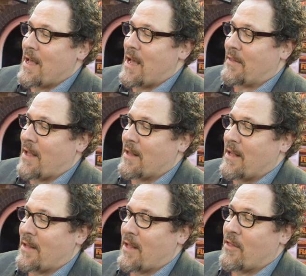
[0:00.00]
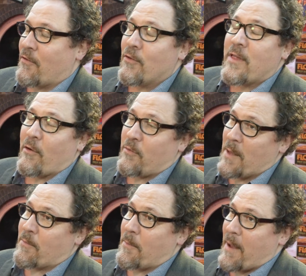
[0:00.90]
And then the food that was
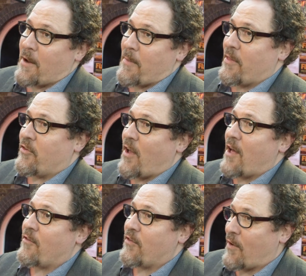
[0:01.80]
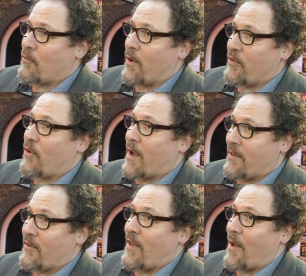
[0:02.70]
being prepared by the chef, Chef Roy Choi on
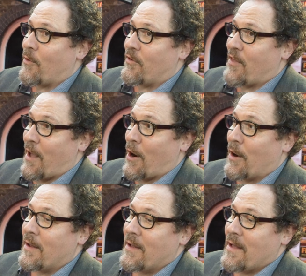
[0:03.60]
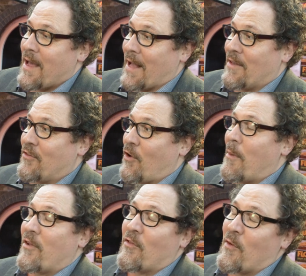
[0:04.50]
the set, was there. And so
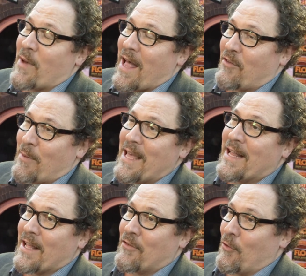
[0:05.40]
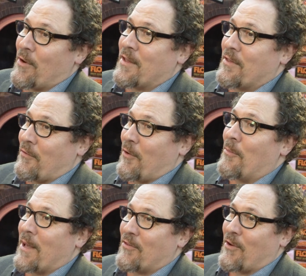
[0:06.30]
much of it we had to be eating during the
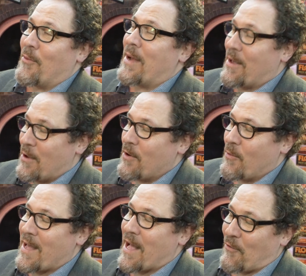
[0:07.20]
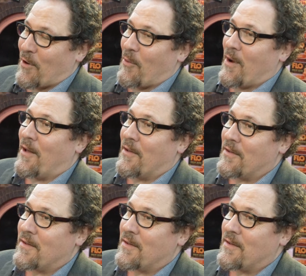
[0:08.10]
filming, so we ate very well.